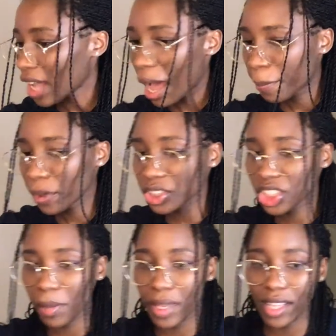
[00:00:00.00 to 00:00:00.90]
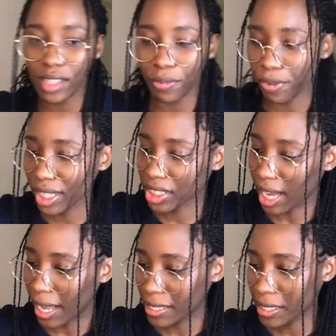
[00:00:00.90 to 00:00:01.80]
I put Jimin in the fridge,
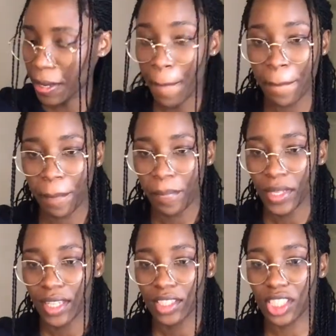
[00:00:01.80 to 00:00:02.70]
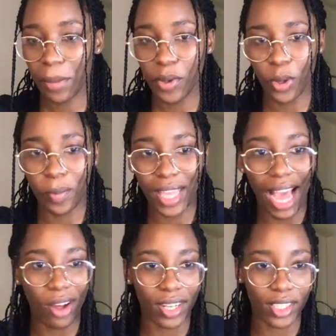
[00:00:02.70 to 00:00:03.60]
guys. Jimin will be
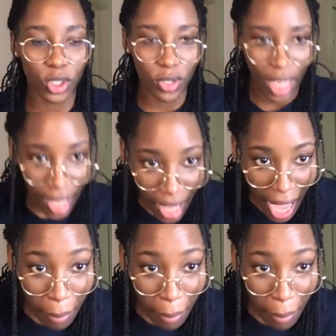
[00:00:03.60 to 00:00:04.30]
out in 2 seconds.